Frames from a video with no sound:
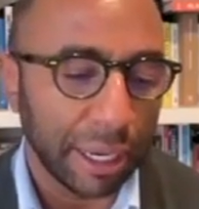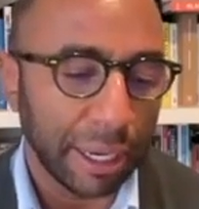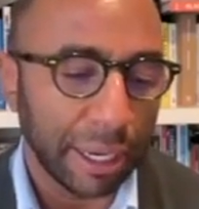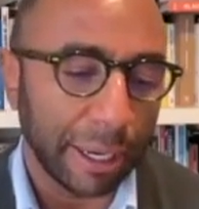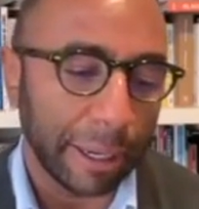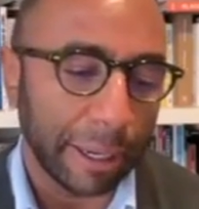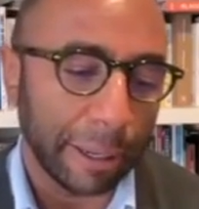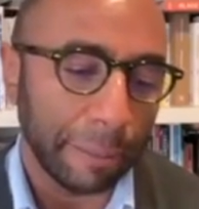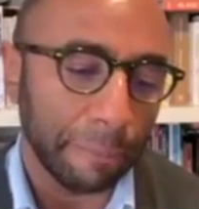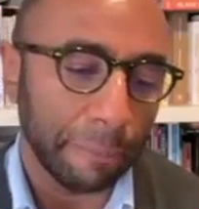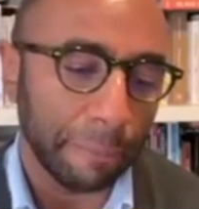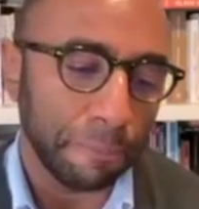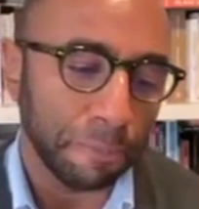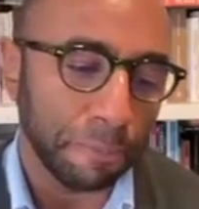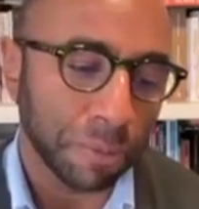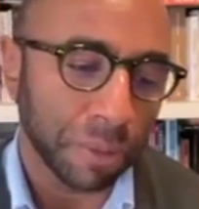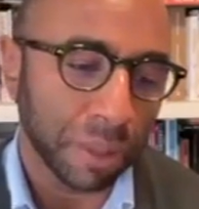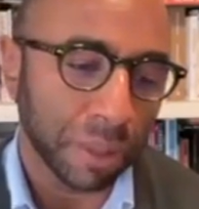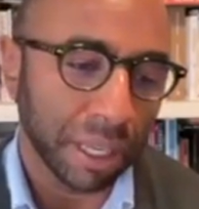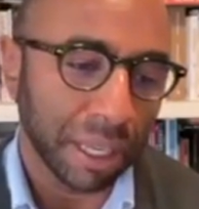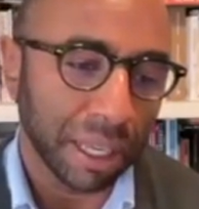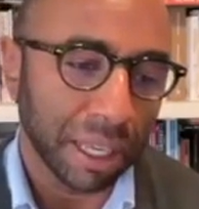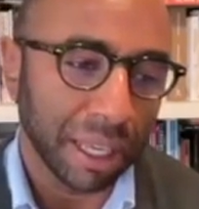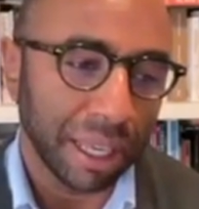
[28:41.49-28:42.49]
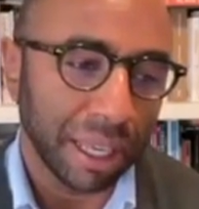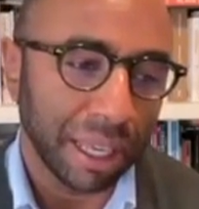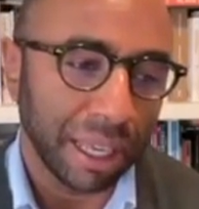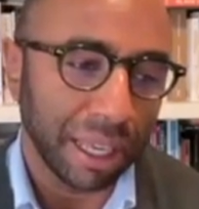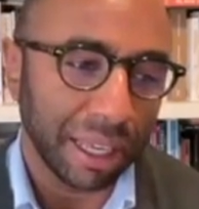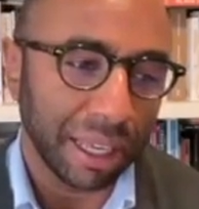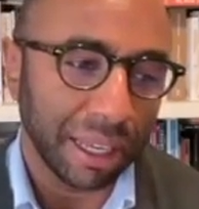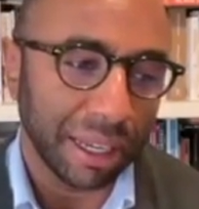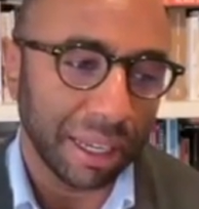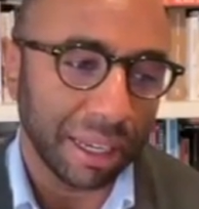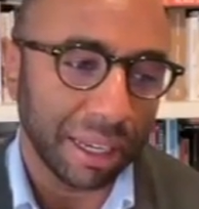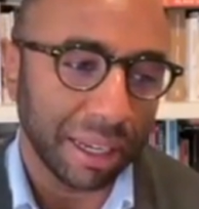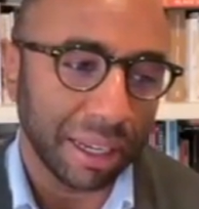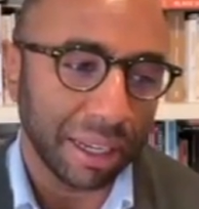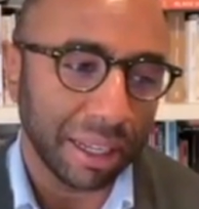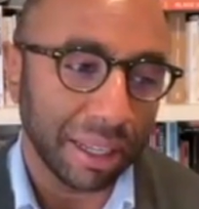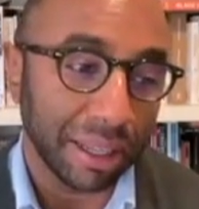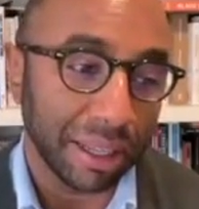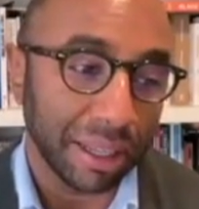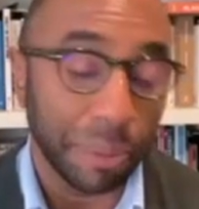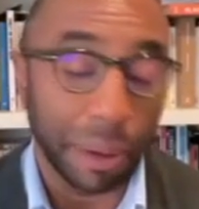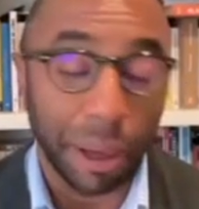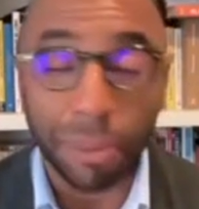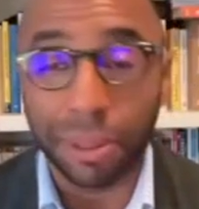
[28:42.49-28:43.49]
and In
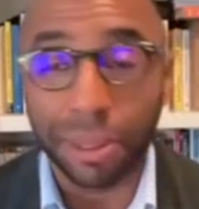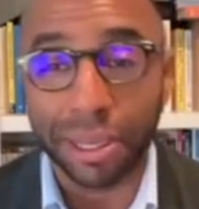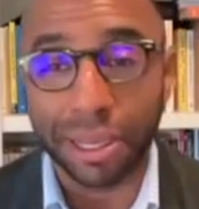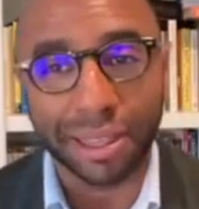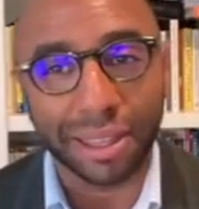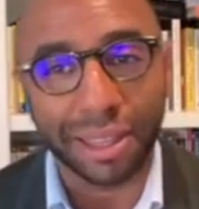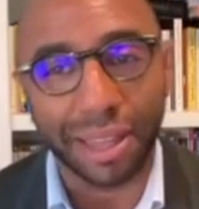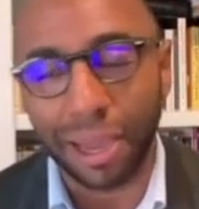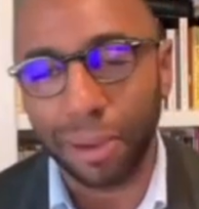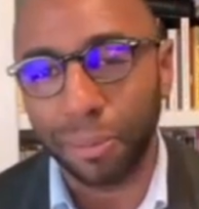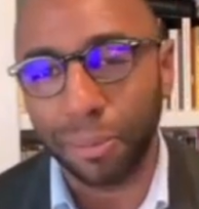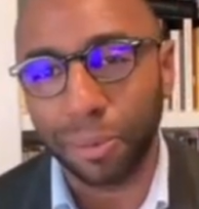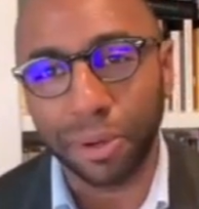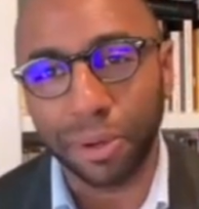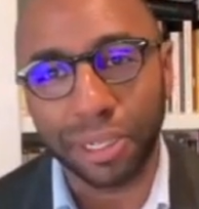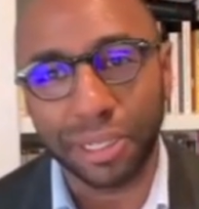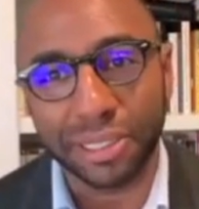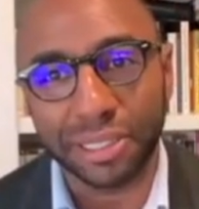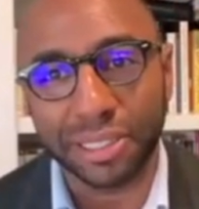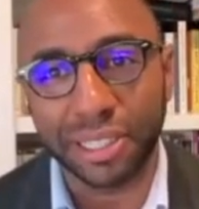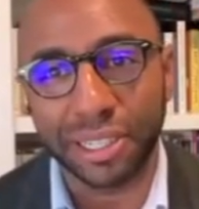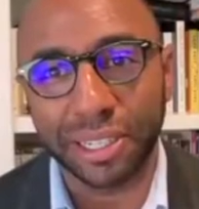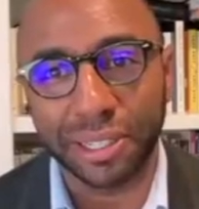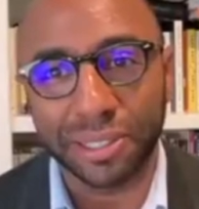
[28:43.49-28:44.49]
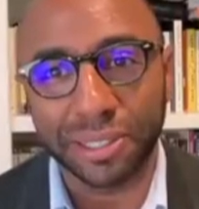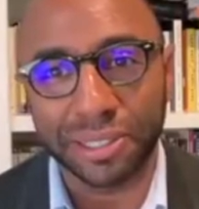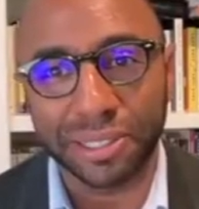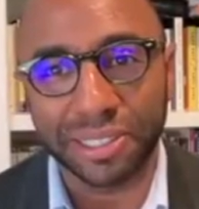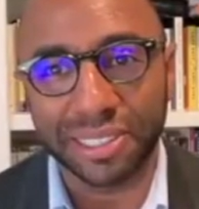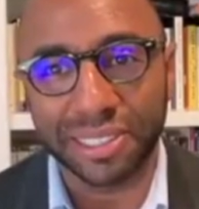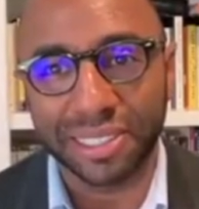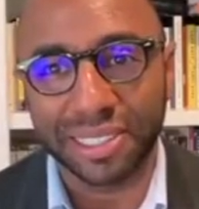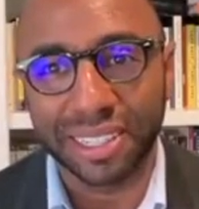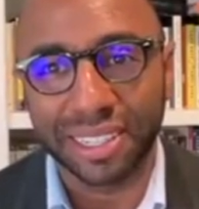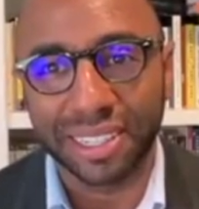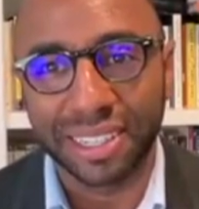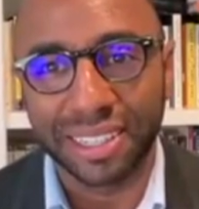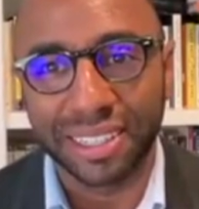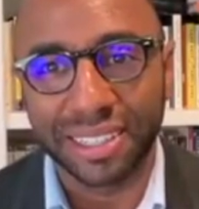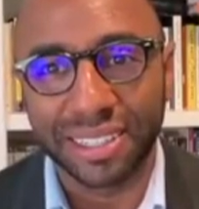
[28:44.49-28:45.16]
the public libraries, there's